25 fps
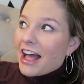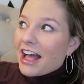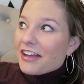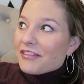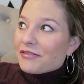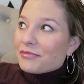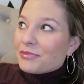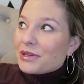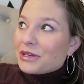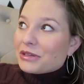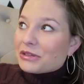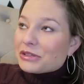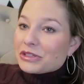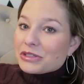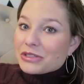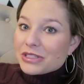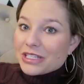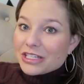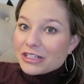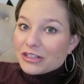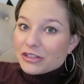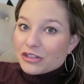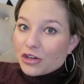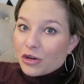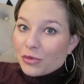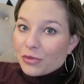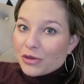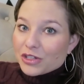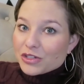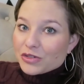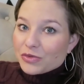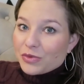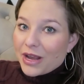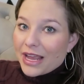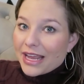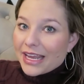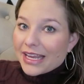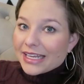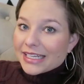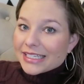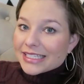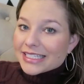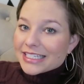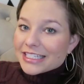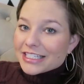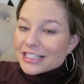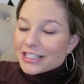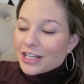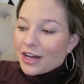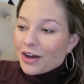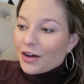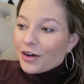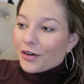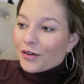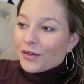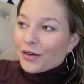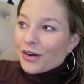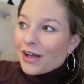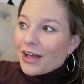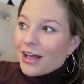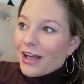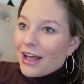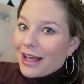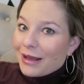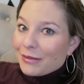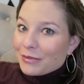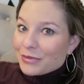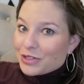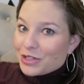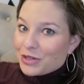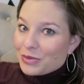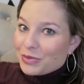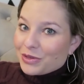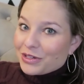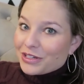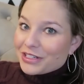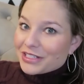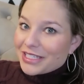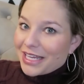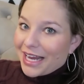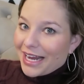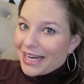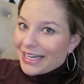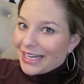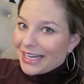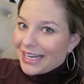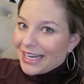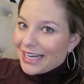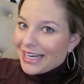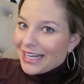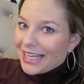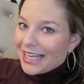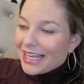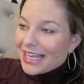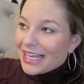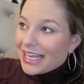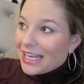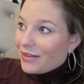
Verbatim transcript: I've been losing so much weight, so I'm super excited.